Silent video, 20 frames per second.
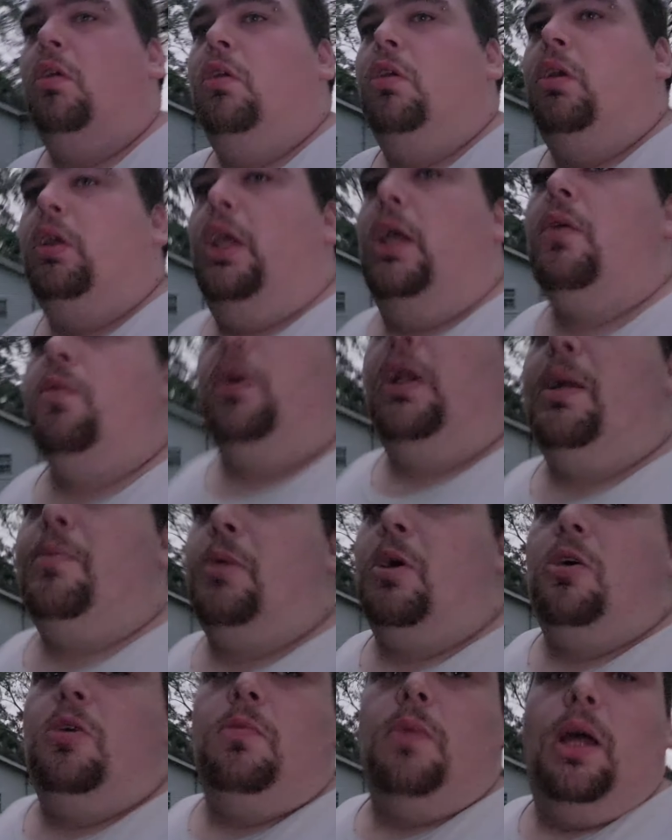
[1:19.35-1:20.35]
yeah, when I'm
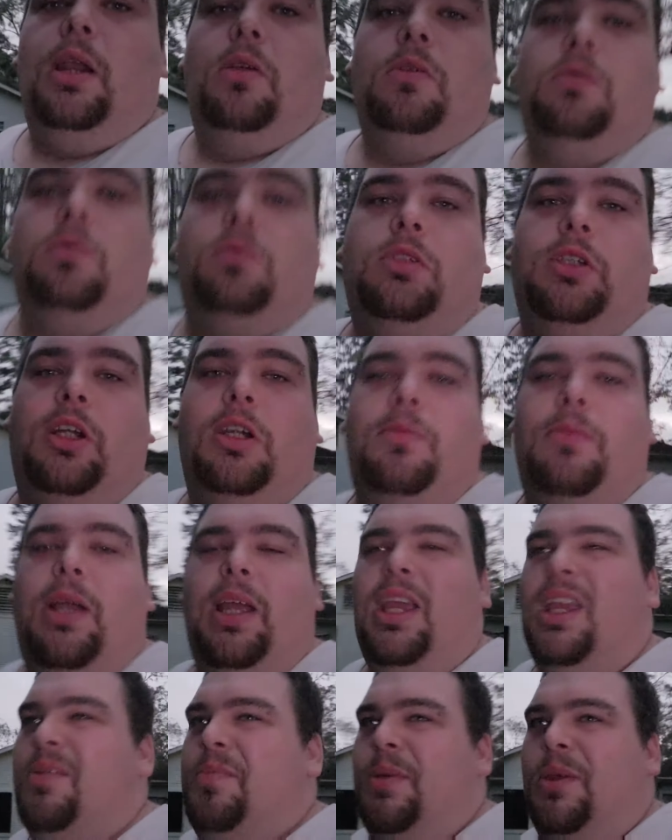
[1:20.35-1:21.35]
home, I don't turn my
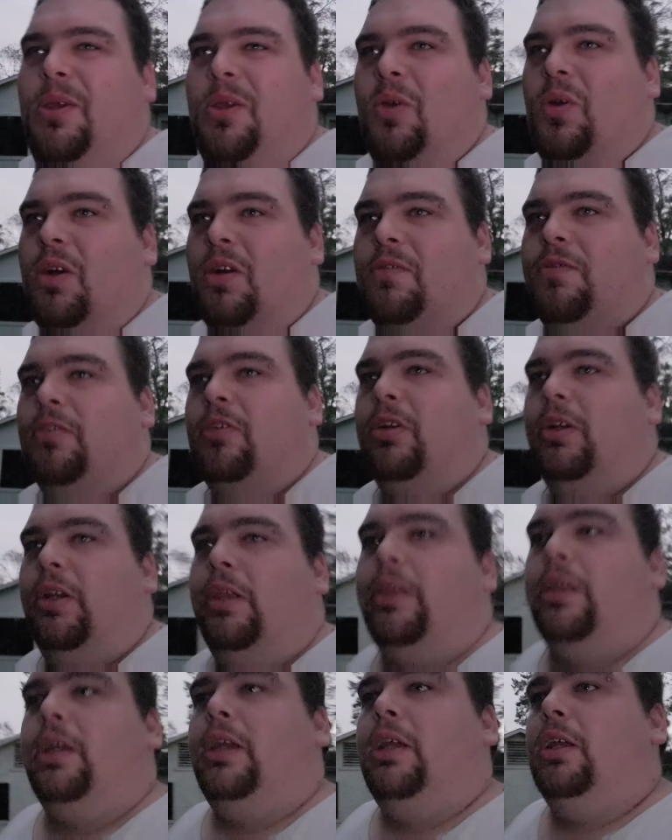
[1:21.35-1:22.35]
APU off or
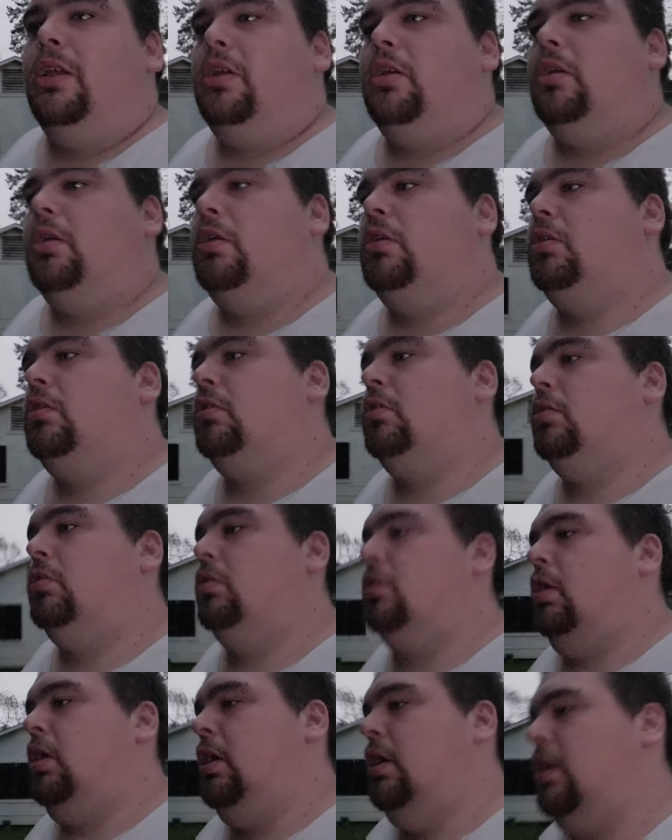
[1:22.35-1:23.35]
anything.
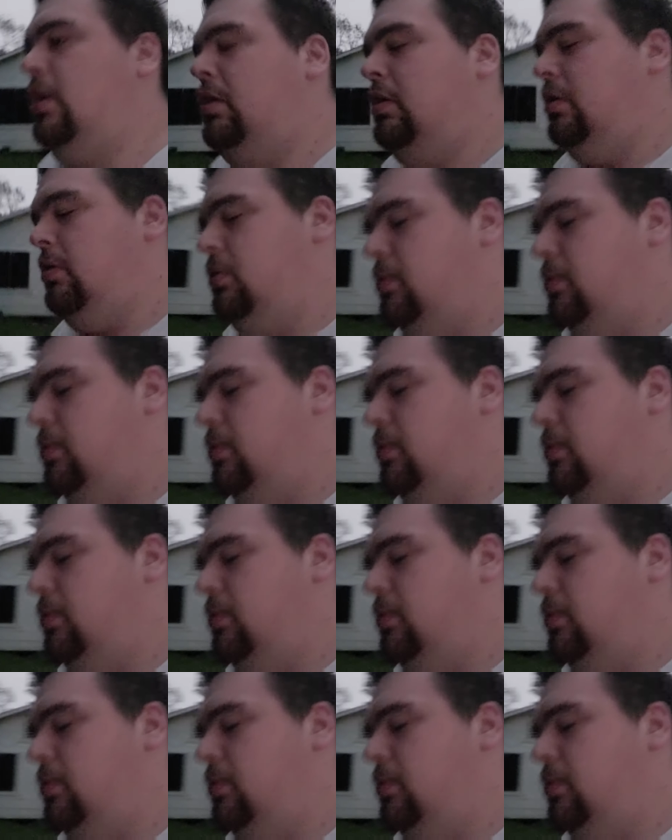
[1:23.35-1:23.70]
Uh,